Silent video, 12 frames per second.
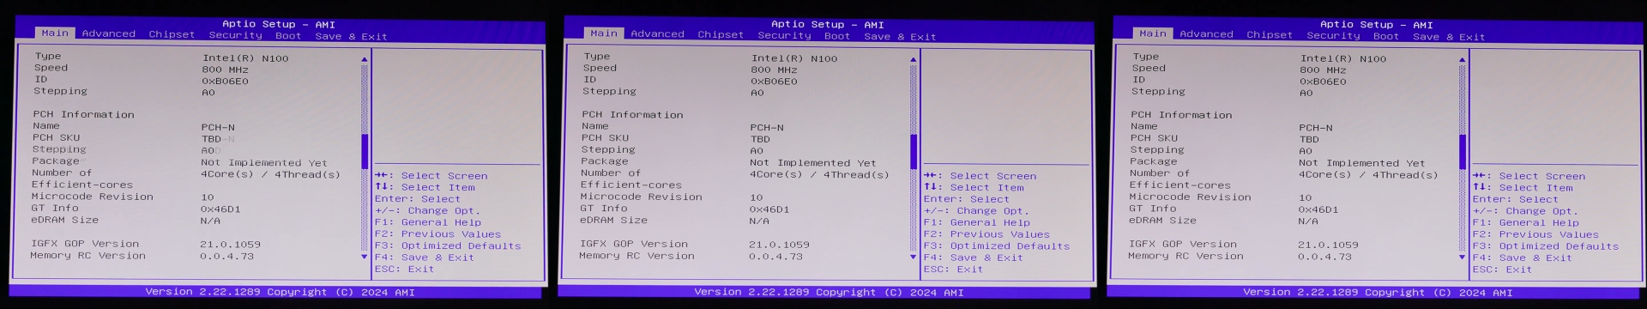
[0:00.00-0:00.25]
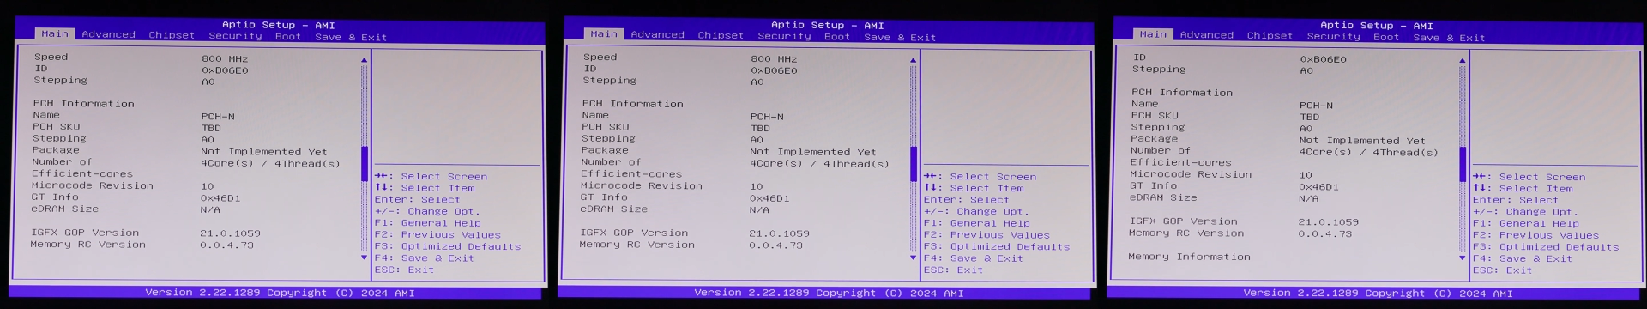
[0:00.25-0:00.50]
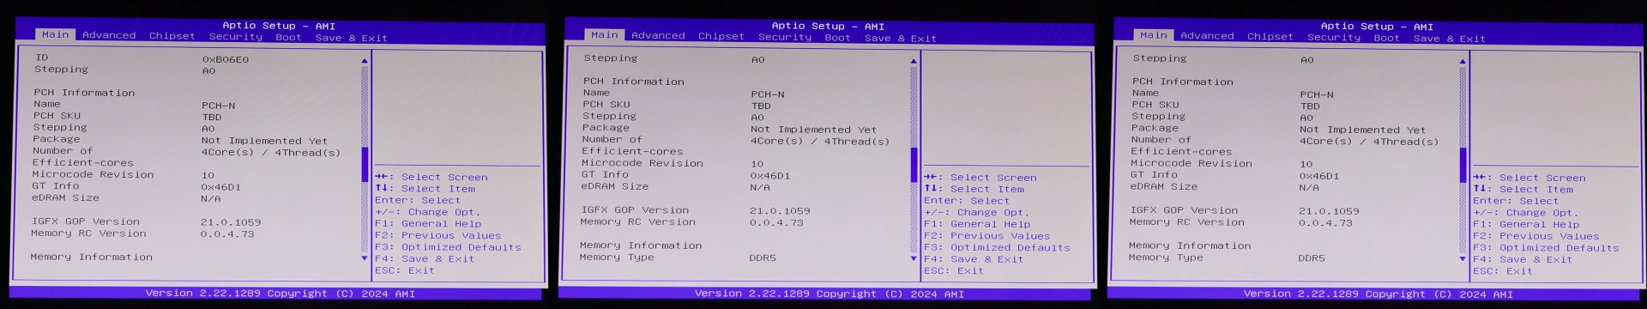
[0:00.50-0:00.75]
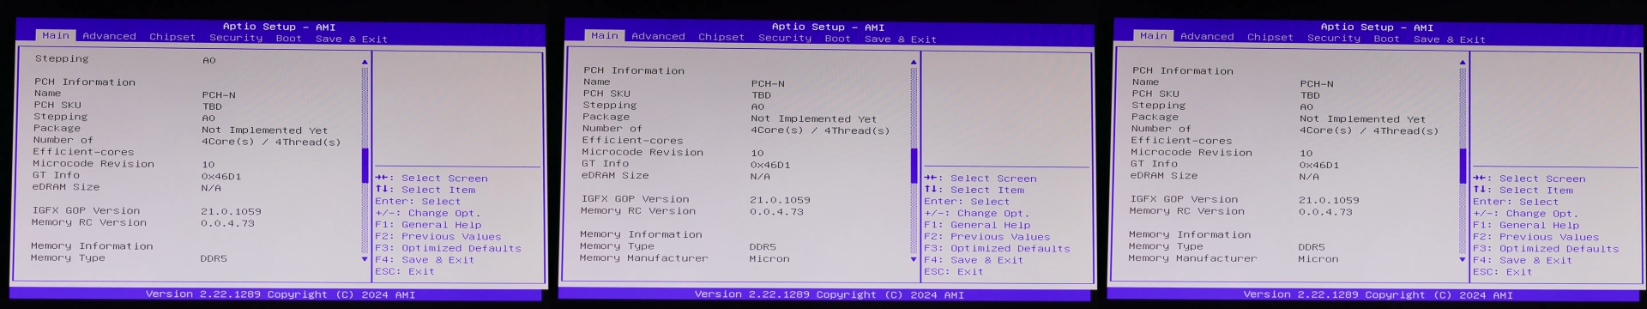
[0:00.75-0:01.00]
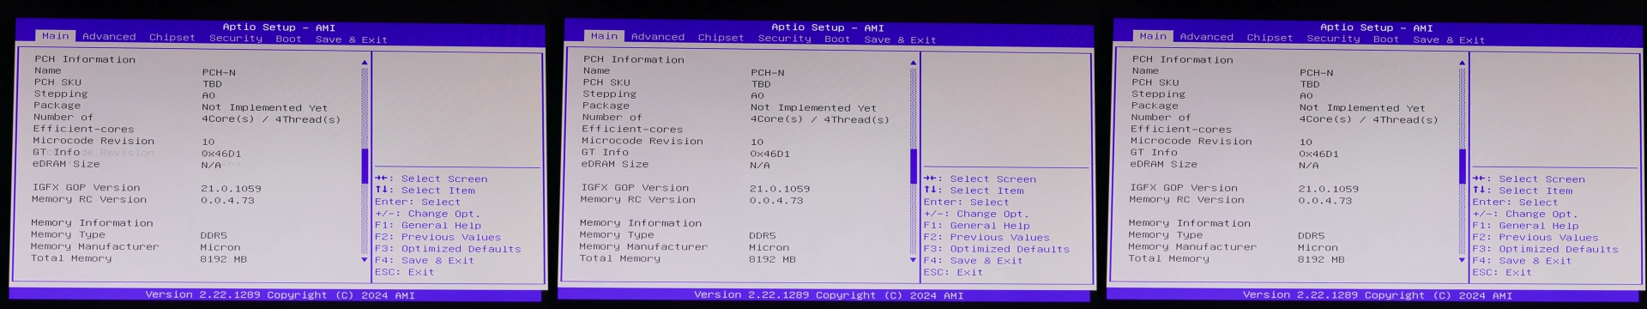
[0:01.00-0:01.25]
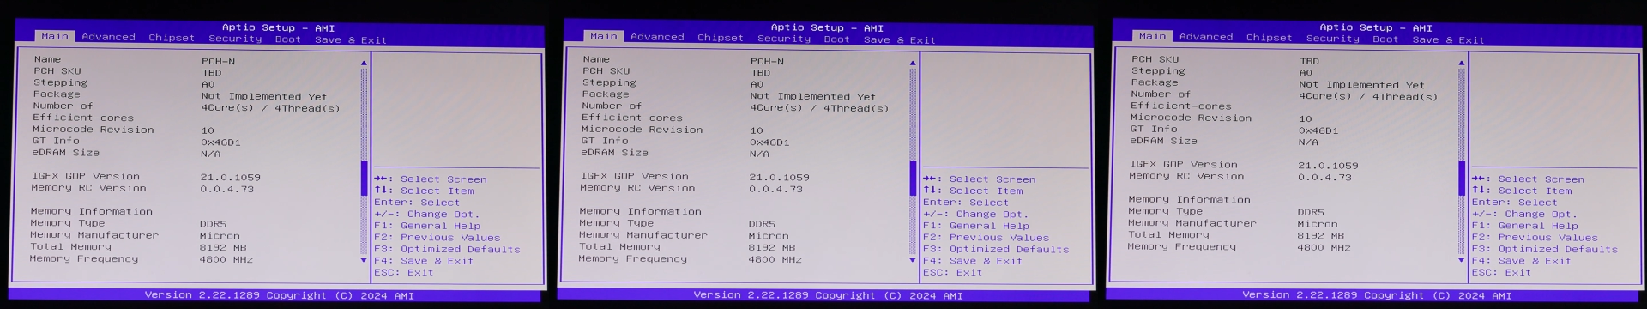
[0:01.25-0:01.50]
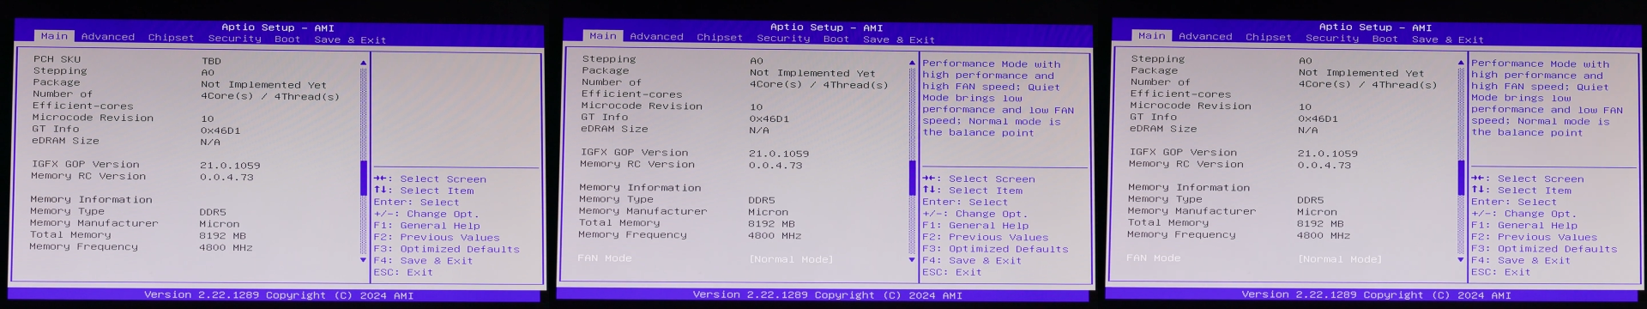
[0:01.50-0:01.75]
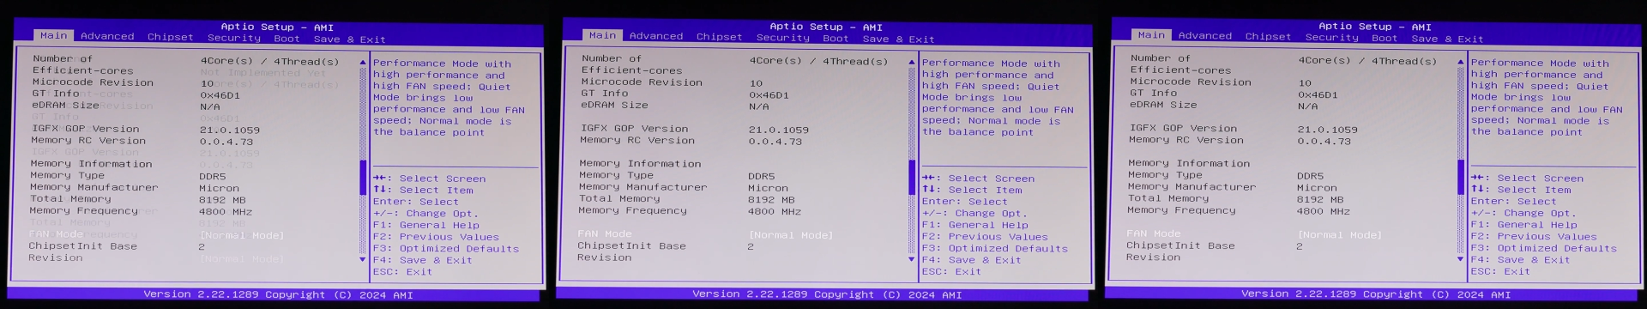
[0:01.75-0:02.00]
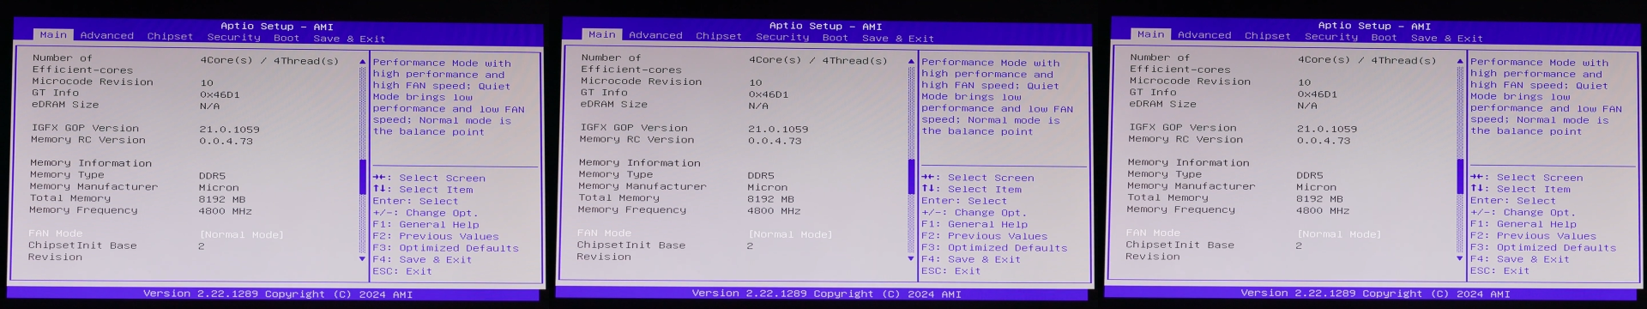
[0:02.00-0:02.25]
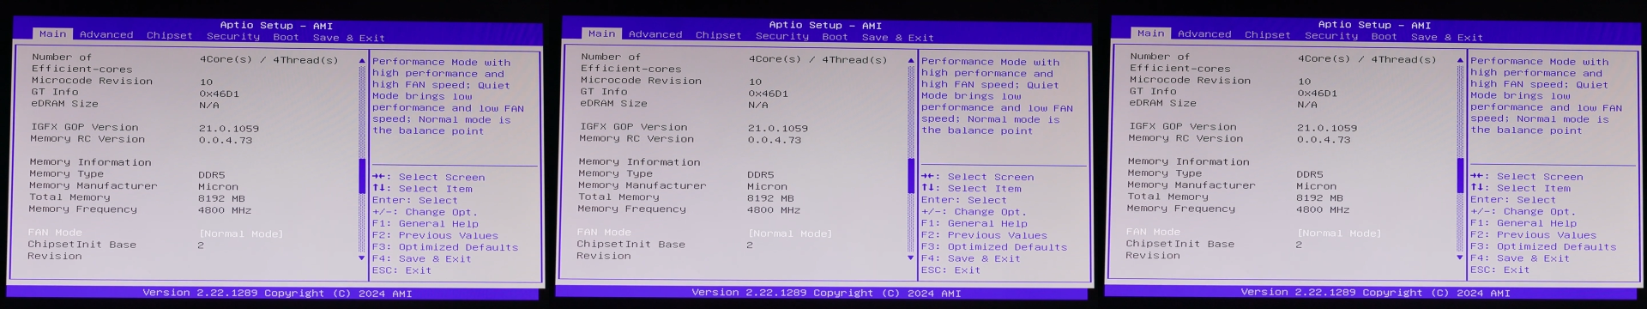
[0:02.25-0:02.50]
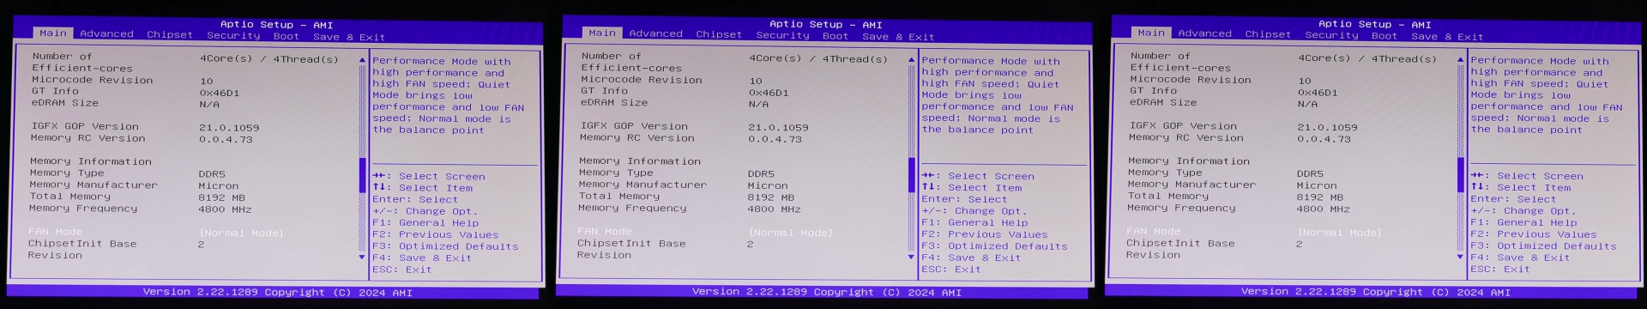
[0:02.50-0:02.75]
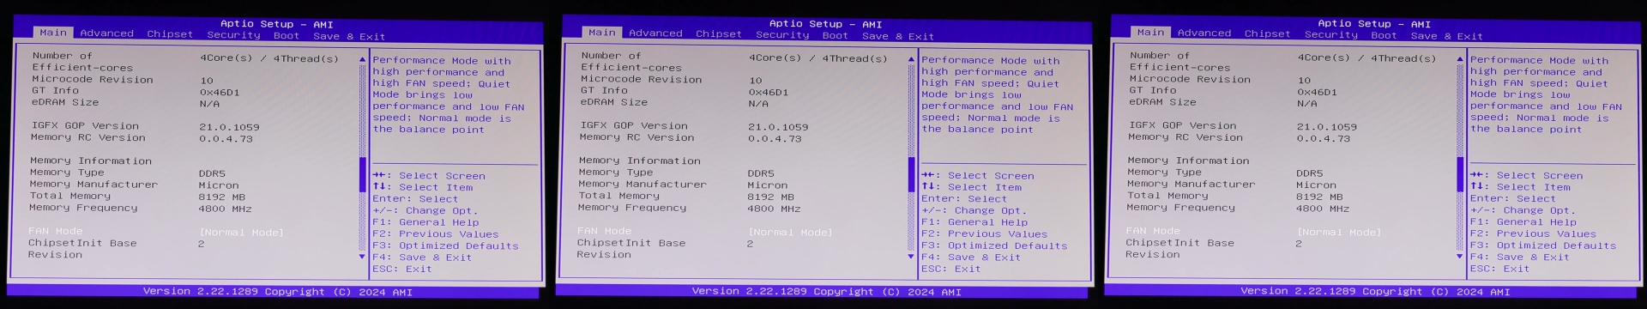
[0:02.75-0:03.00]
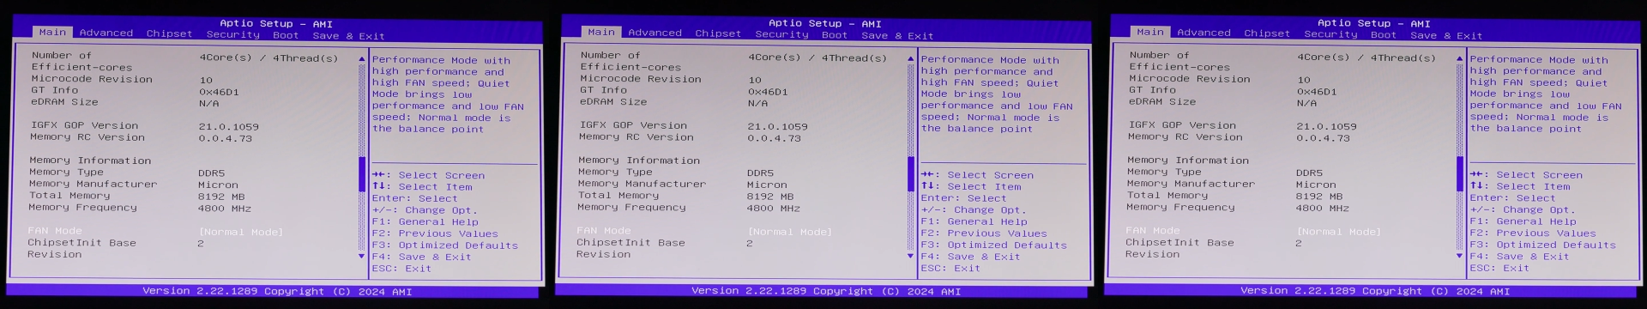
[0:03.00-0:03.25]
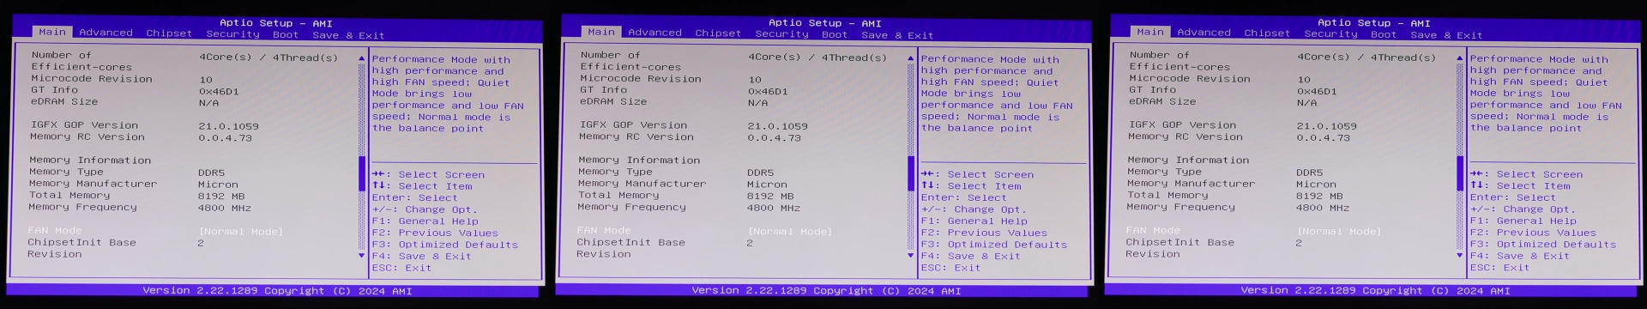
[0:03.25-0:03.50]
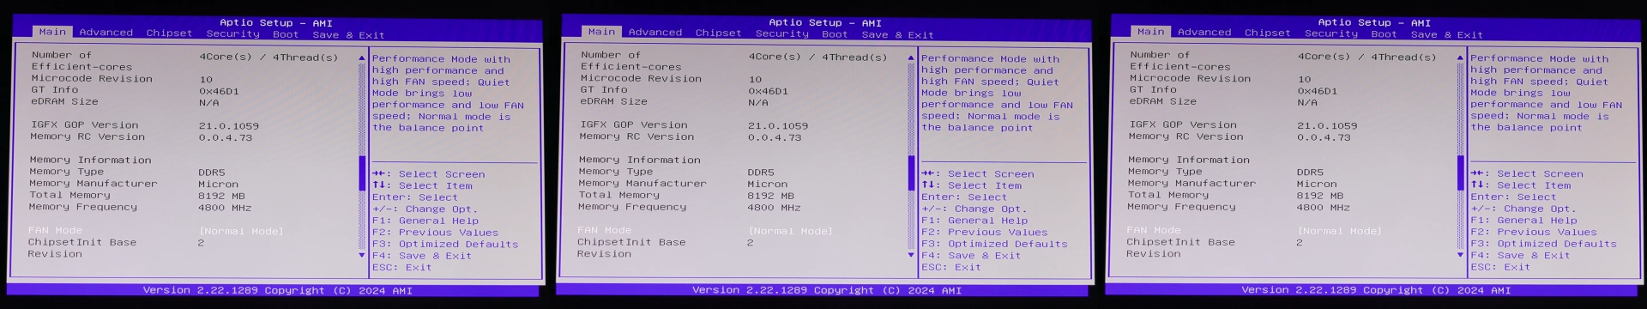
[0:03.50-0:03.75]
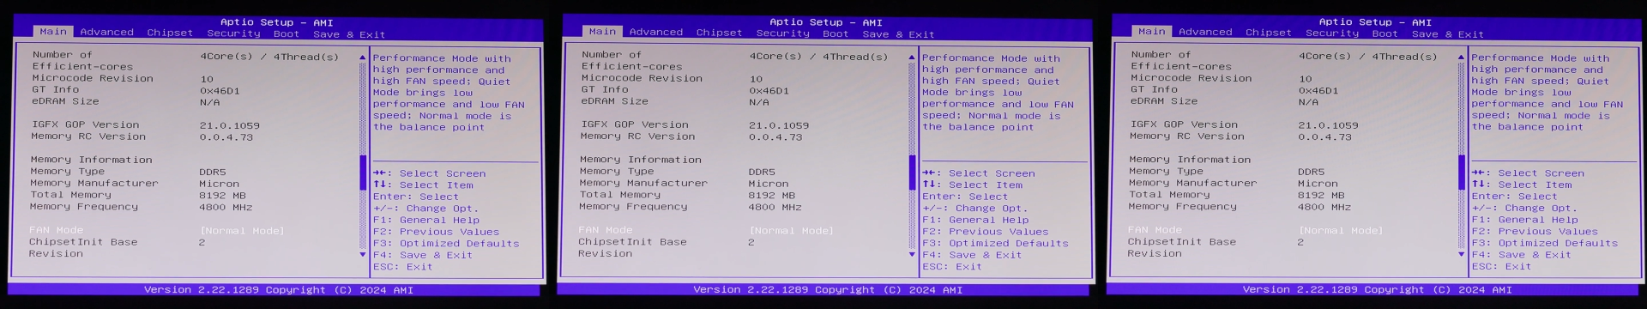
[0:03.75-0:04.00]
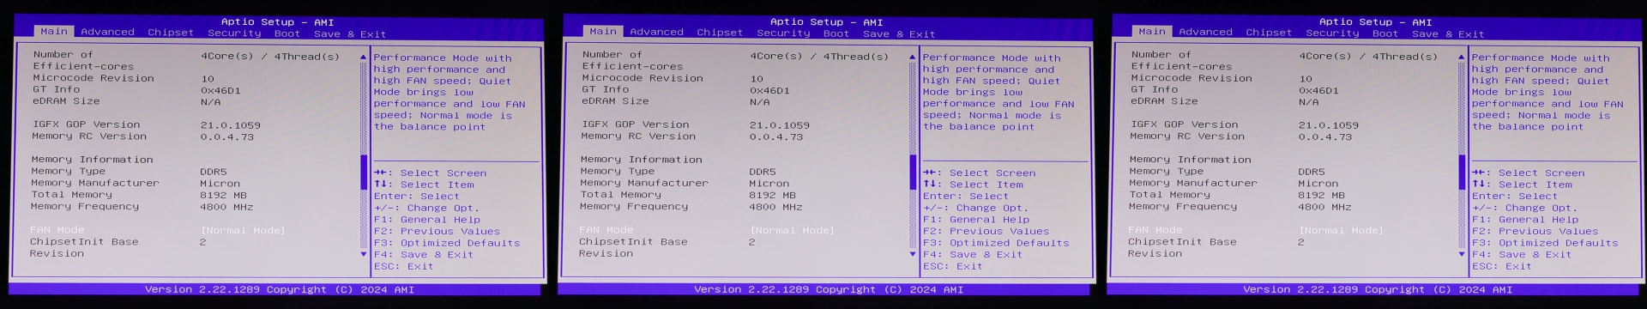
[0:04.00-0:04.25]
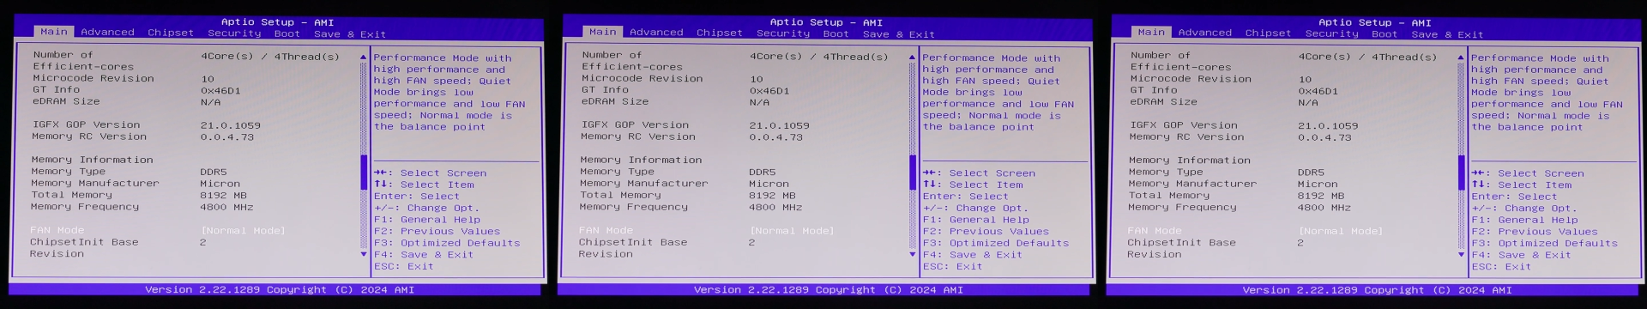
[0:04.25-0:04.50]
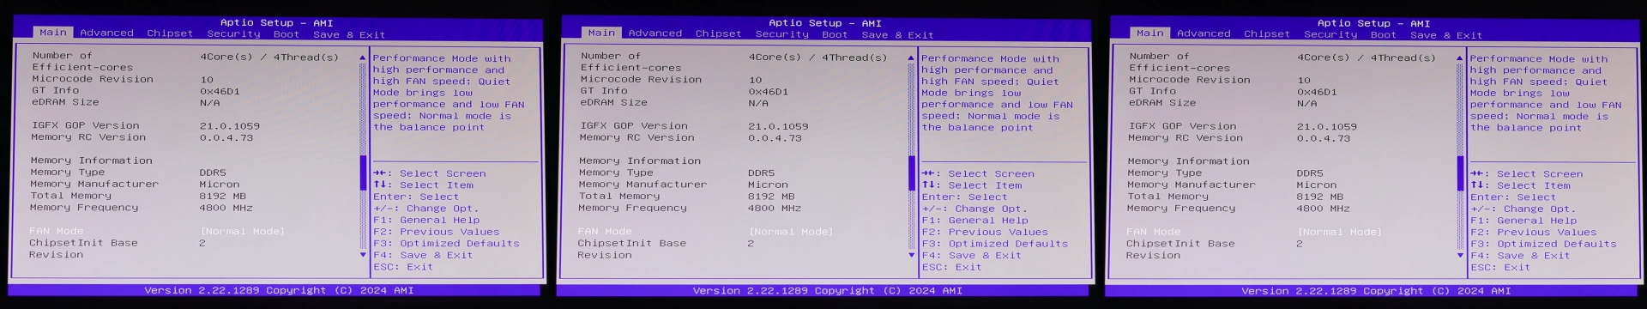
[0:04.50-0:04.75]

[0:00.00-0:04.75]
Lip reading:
(no speaker visible)